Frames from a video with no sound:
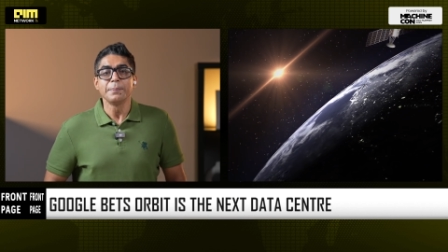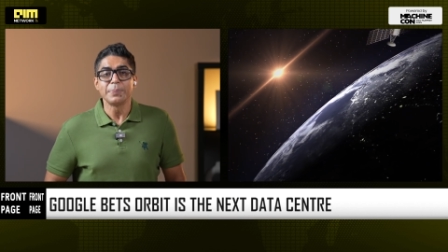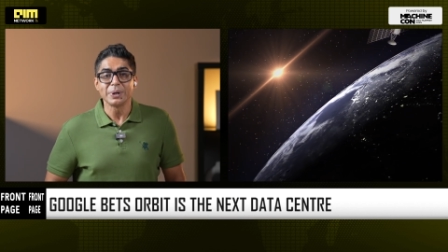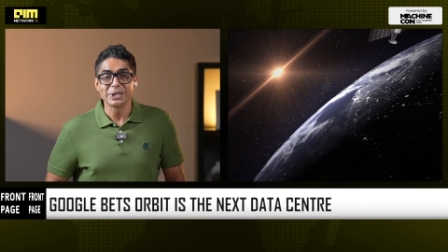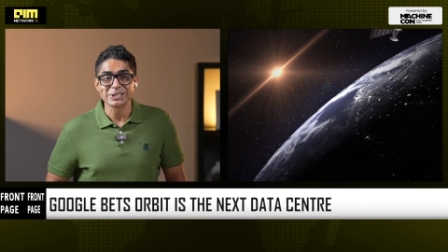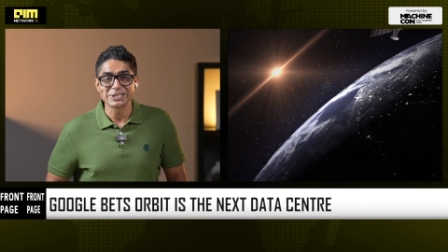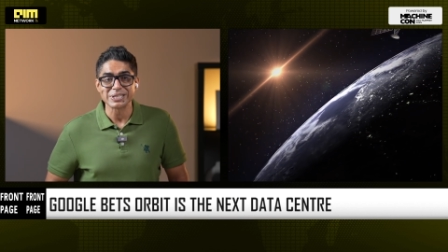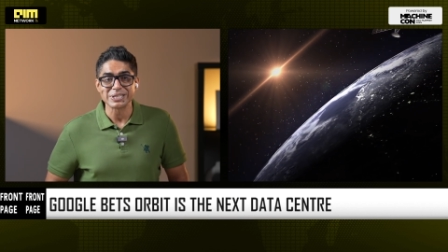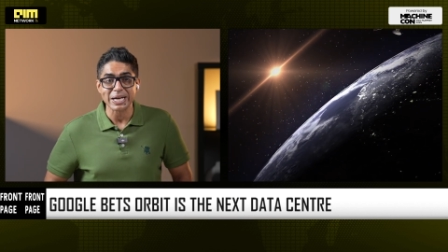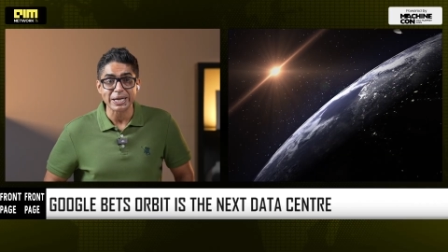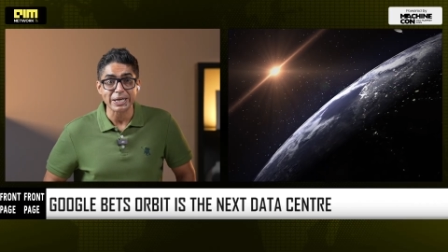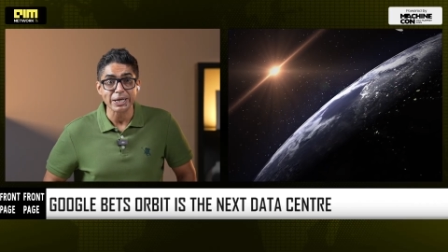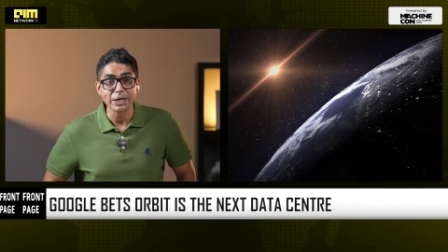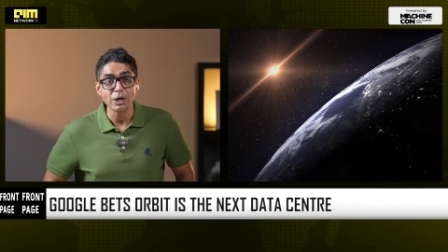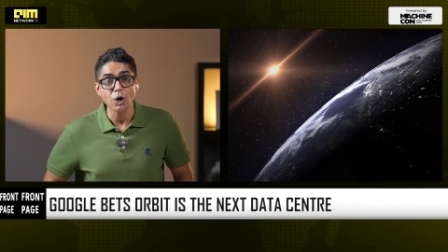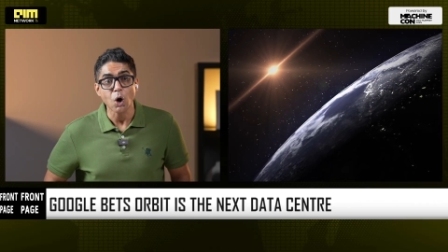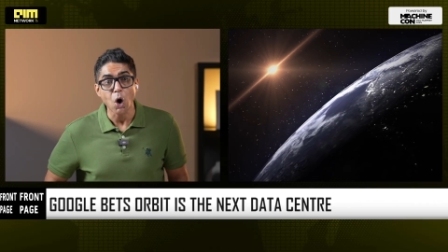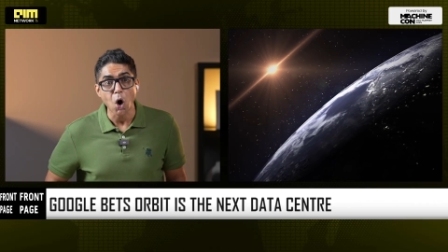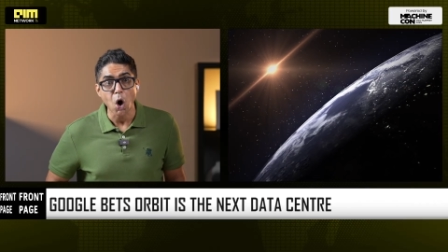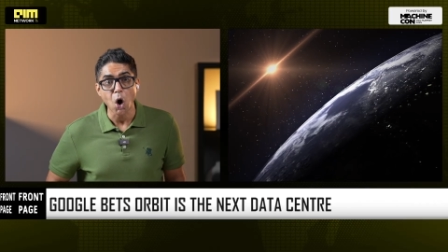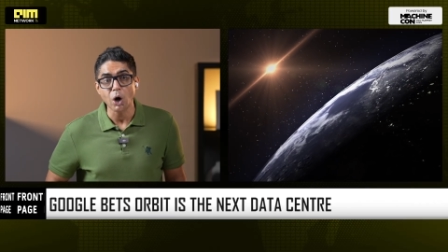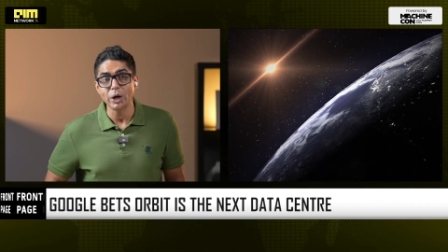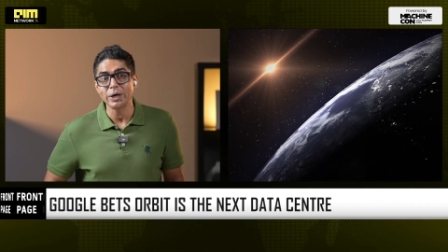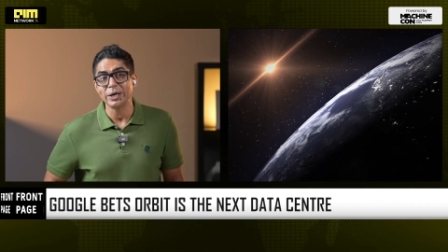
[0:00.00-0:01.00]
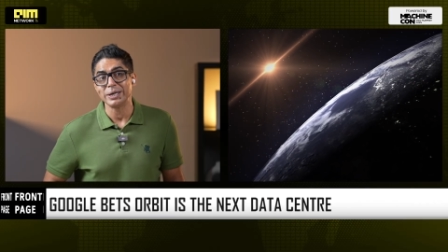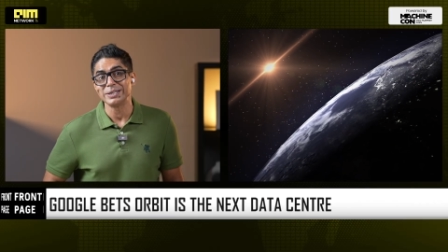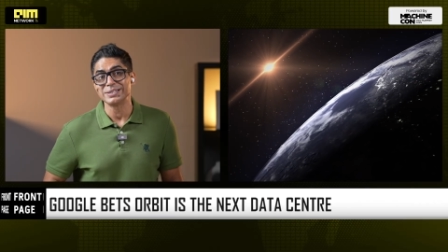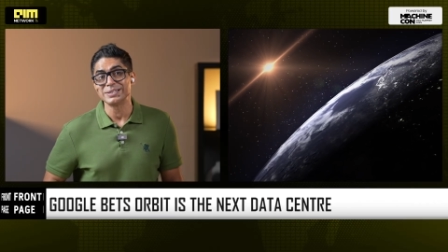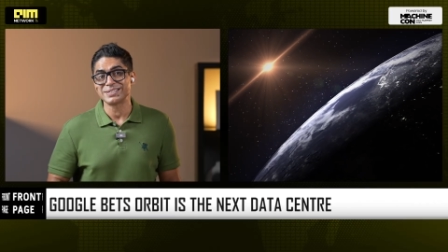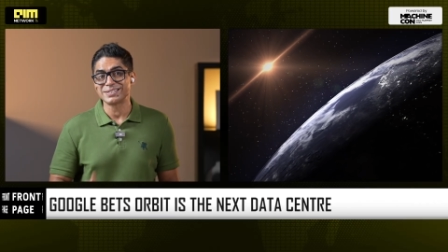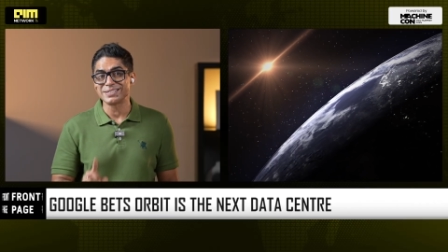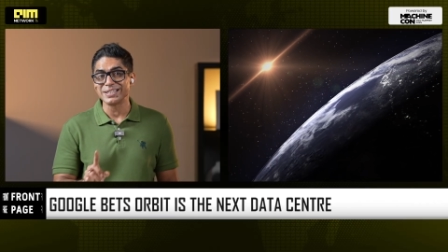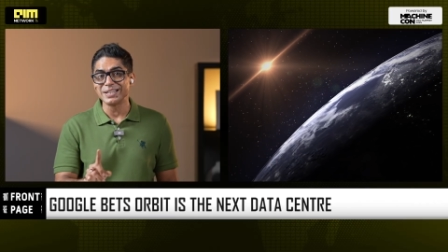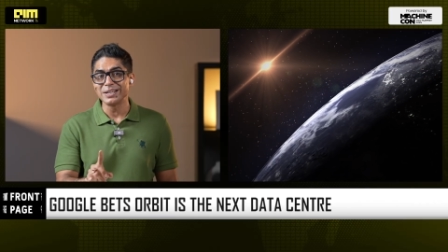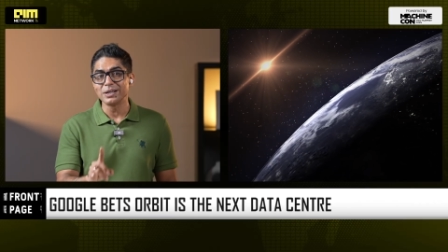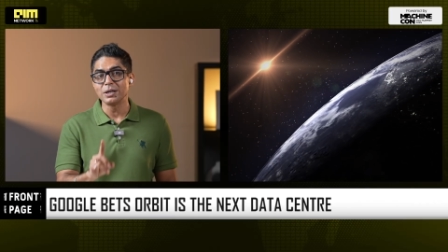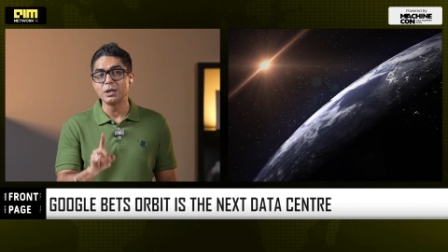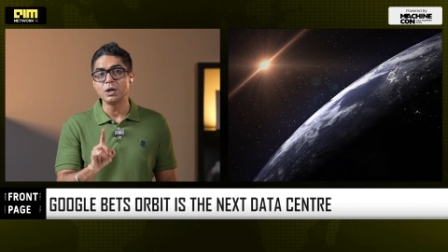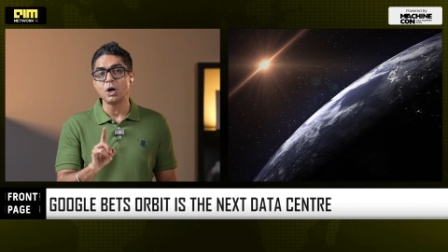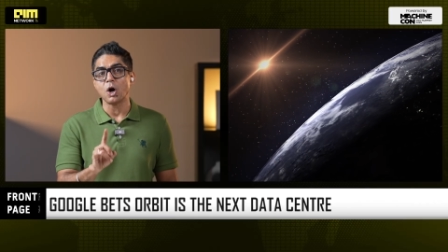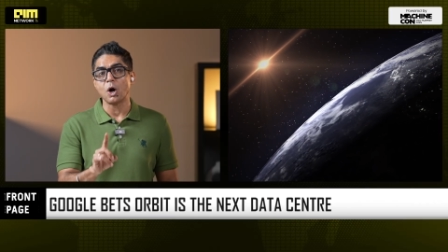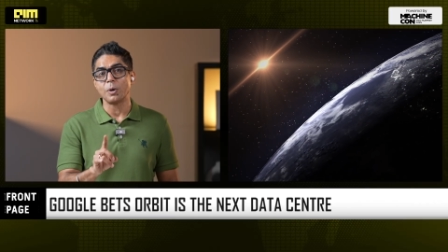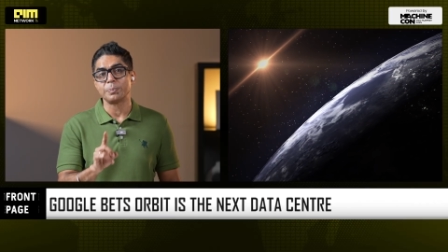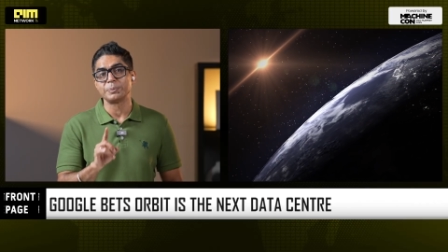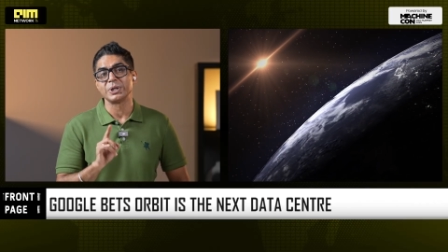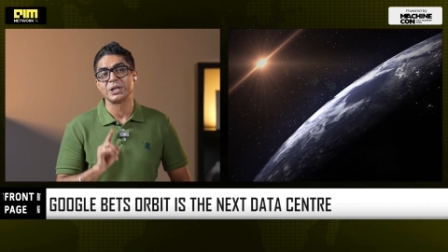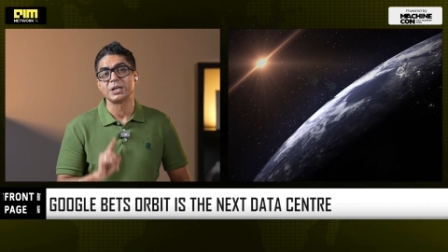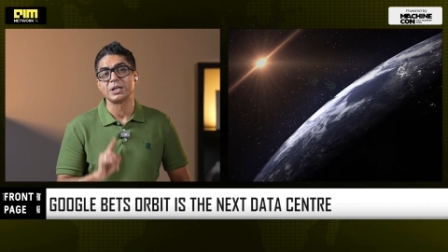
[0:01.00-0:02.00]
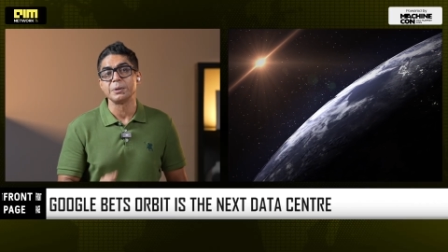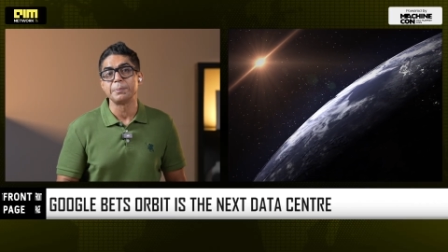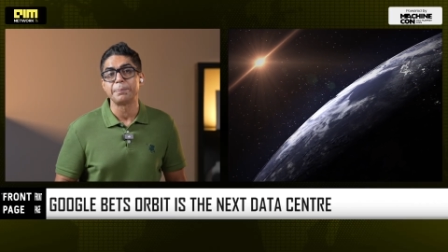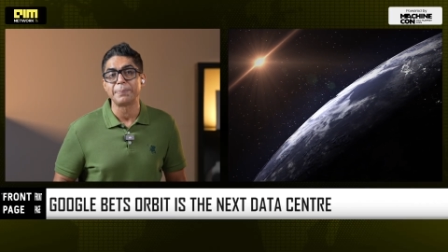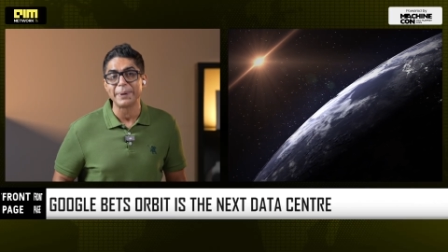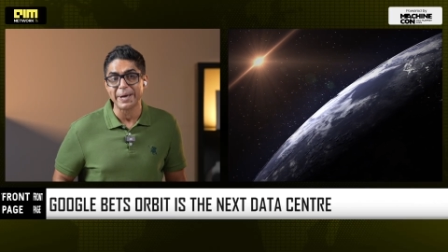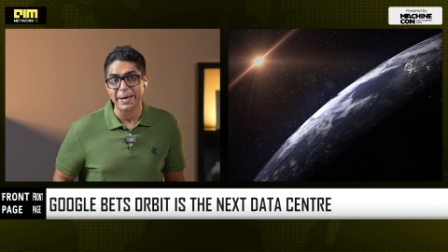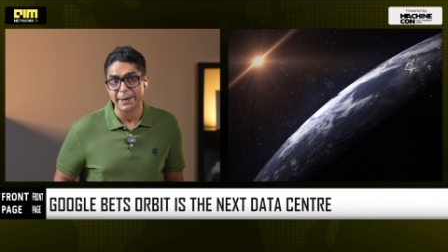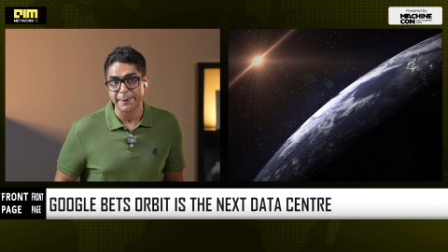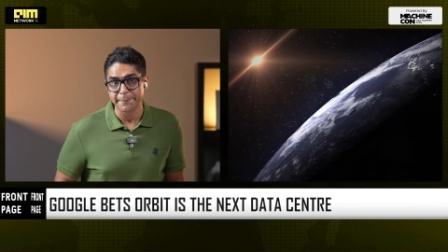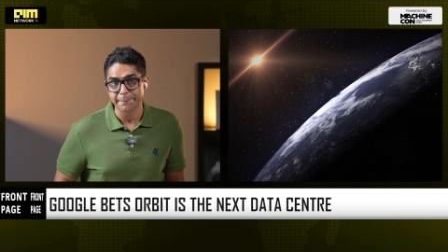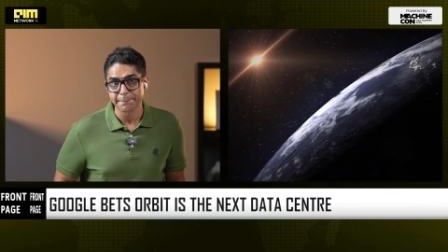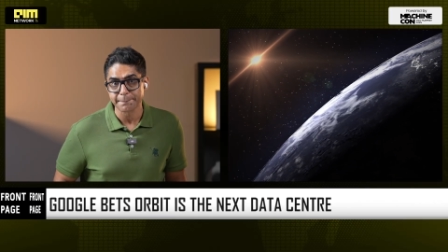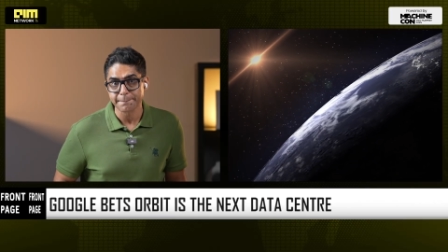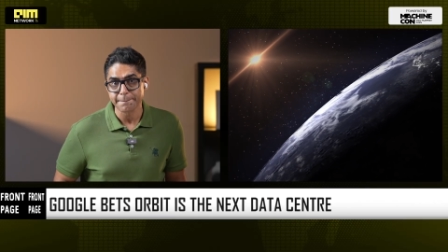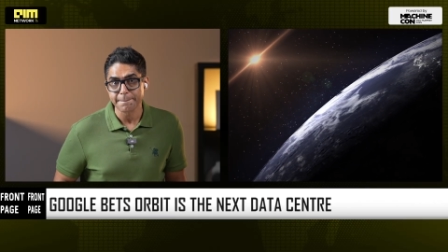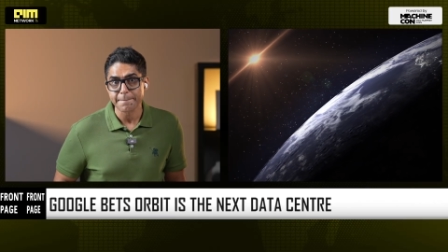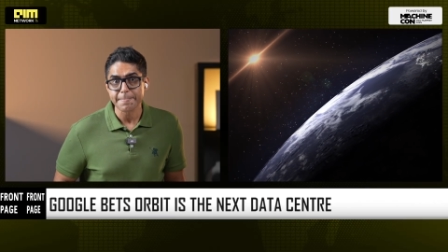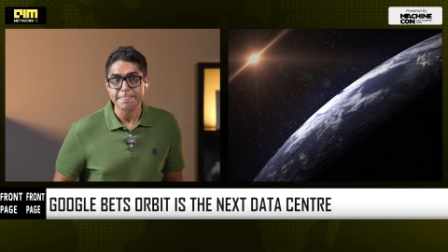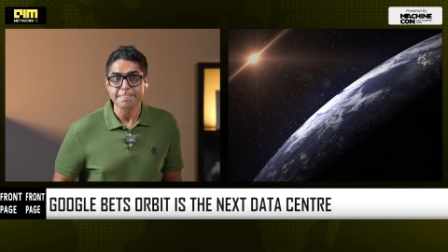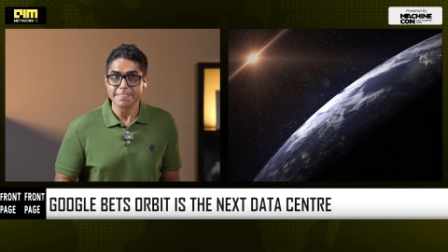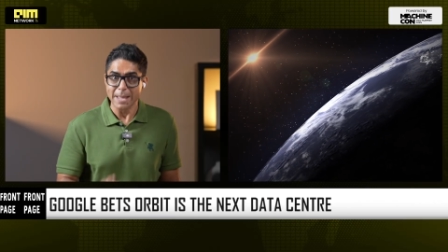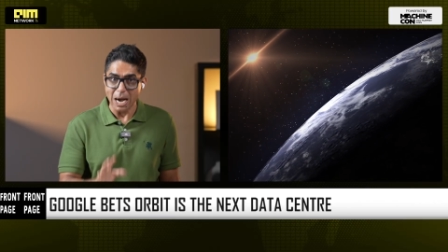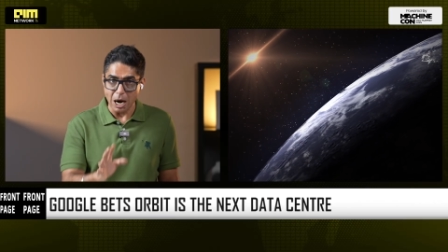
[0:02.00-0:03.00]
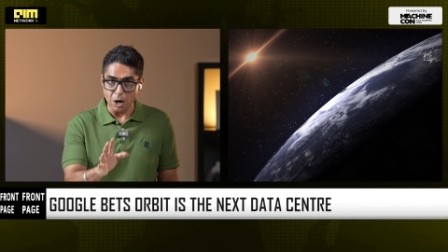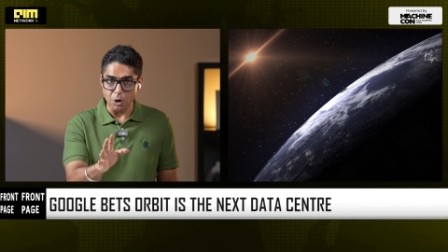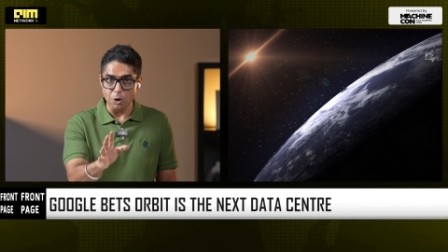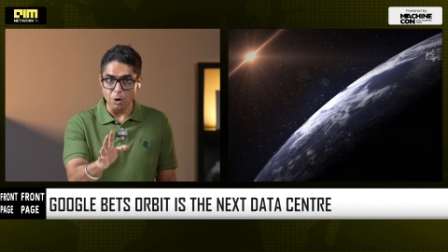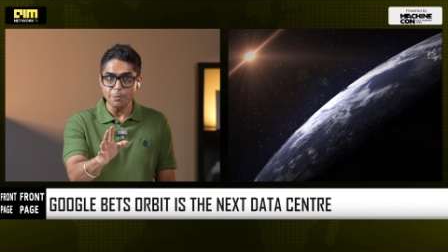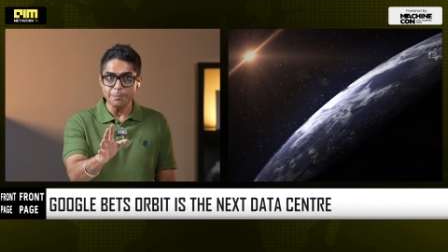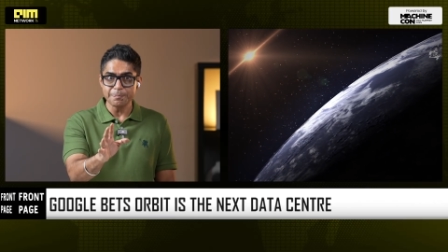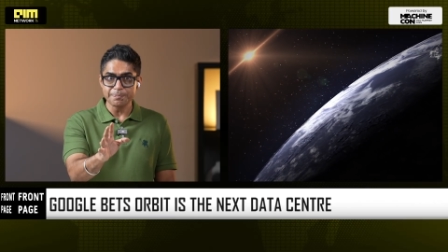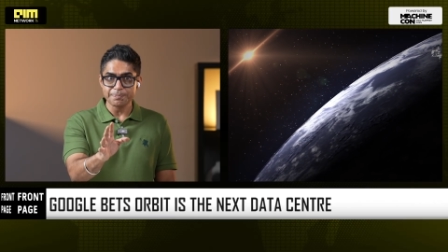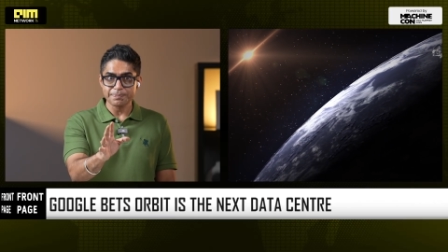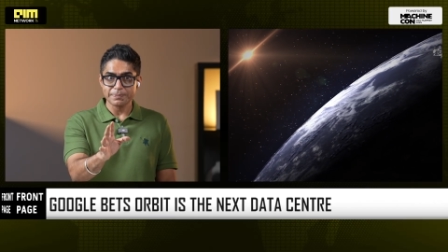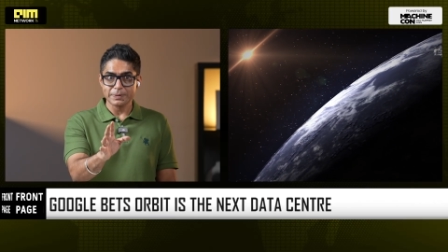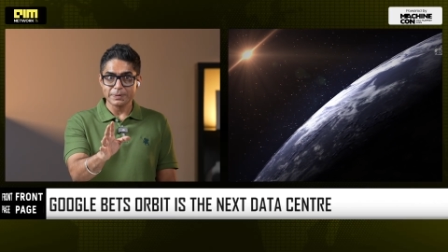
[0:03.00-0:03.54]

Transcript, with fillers: per second on a single optical pair. Now,